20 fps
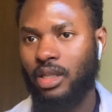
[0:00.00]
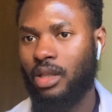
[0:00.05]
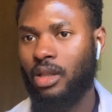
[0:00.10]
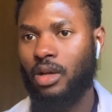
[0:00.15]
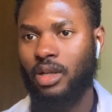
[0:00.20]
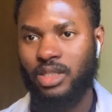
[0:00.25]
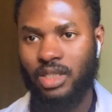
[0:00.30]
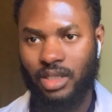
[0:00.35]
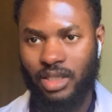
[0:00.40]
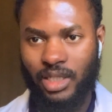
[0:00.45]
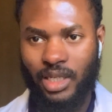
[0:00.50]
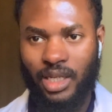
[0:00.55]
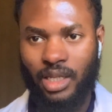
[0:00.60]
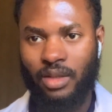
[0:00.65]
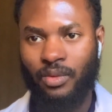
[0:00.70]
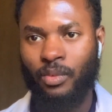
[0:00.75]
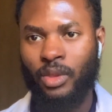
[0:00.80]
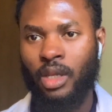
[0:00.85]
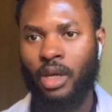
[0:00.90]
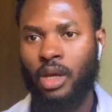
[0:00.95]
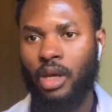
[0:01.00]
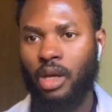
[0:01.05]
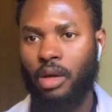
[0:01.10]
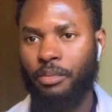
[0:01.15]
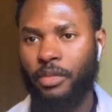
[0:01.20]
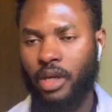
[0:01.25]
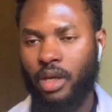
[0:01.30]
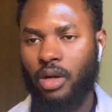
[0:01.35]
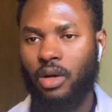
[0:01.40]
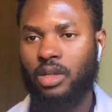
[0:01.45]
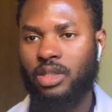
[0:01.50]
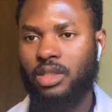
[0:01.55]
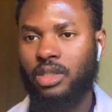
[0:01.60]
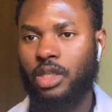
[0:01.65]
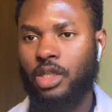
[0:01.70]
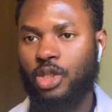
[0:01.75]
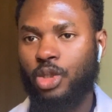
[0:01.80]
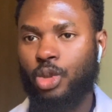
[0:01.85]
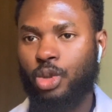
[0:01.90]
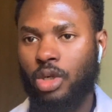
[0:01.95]
the losartan, because
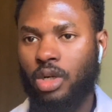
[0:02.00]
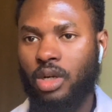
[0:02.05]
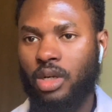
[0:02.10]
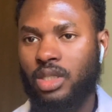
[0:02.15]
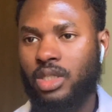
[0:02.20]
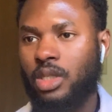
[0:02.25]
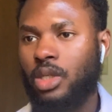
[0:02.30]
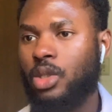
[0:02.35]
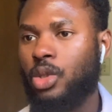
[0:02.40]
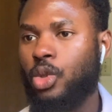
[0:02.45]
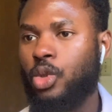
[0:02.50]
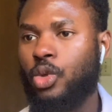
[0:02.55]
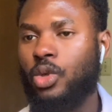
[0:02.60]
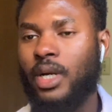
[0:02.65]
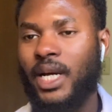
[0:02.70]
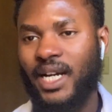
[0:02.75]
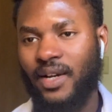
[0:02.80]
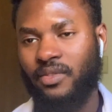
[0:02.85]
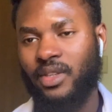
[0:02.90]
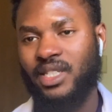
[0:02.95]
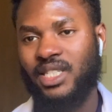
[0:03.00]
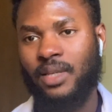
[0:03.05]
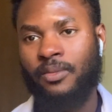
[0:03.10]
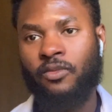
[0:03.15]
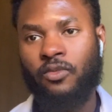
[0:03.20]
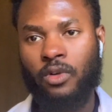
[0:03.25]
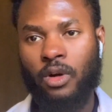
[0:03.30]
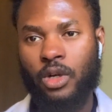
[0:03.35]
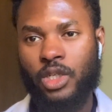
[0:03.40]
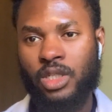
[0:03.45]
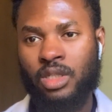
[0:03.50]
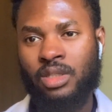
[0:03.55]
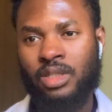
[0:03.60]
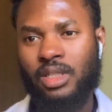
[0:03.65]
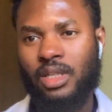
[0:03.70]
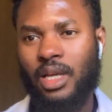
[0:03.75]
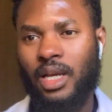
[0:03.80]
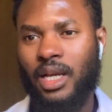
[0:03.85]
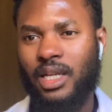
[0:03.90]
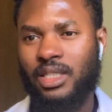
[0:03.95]
these drugs do have the same function
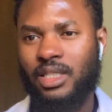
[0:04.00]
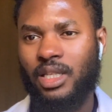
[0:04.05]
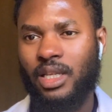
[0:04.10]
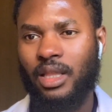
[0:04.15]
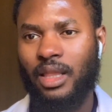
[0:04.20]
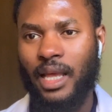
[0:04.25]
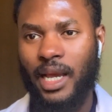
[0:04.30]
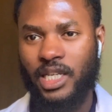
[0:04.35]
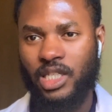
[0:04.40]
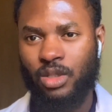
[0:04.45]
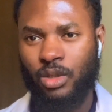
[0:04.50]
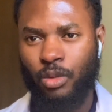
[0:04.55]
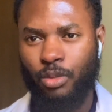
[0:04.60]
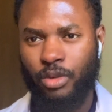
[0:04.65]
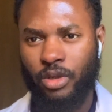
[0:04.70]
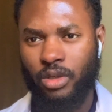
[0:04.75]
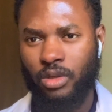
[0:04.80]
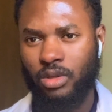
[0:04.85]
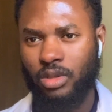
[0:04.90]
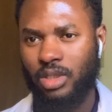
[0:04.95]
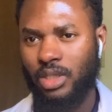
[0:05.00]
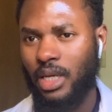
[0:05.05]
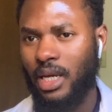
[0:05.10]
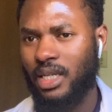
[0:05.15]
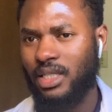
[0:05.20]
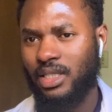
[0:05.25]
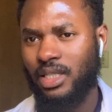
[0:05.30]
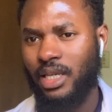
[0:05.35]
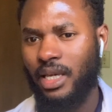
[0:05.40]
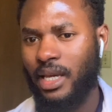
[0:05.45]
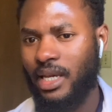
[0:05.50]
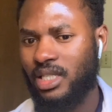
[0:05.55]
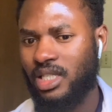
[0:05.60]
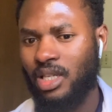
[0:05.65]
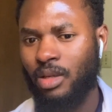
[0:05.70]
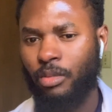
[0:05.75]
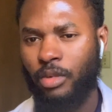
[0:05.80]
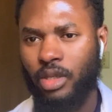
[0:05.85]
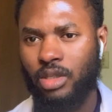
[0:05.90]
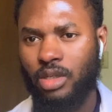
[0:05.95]
as the lisinoprils, as the ACE
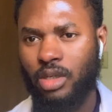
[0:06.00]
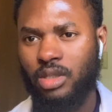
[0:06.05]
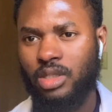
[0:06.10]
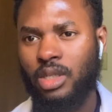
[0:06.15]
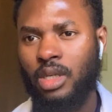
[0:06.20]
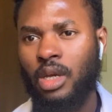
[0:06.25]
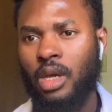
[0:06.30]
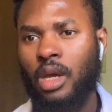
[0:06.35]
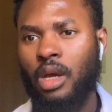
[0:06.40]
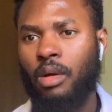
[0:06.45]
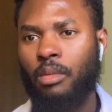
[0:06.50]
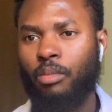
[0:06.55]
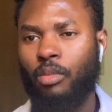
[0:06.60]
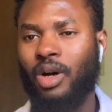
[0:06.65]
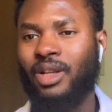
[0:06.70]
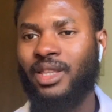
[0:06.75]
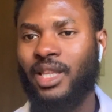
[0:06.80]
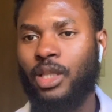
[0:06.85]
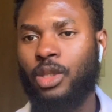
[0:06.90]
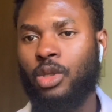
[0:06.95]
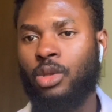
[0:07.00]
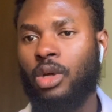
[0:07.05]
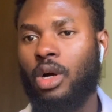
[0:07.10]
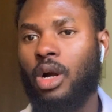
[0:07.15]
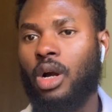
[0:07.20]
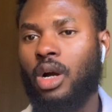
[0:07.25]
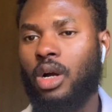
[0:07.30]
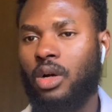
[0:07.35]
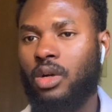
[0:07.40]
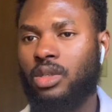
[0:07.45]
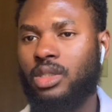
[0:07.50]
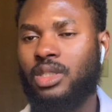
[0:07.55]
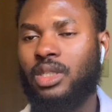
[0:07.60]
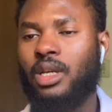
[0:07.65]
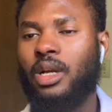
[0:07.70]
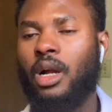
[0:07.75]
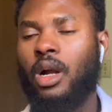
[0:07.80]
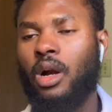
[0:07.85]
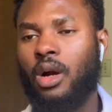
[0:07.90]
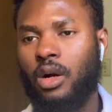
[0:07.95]
inhibitors, but they do not cause
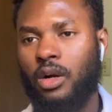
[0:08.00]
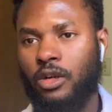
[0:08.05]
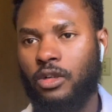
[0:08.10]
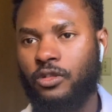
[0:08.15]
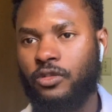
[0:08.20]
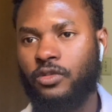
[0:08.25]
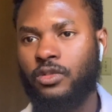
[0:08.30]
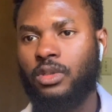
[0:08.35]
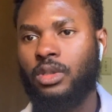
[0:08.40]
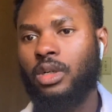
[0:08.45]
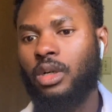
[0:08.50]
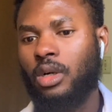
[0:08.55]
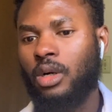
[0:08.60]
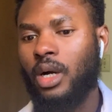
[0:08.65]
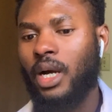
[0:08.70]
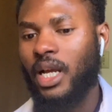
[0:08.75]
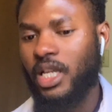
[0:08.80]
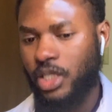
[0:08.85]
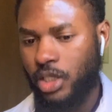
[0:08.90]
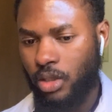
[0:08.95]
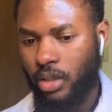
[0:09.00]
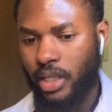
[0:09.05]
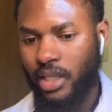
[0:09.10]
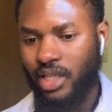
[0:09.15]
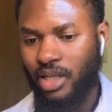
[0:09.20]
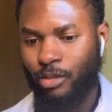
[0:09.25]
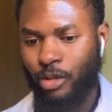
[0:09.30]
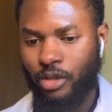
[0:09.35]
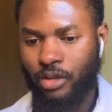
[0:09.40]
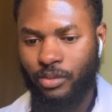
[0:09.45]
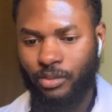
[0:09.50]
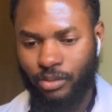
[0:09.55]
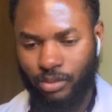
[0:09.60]
cough or angioedema.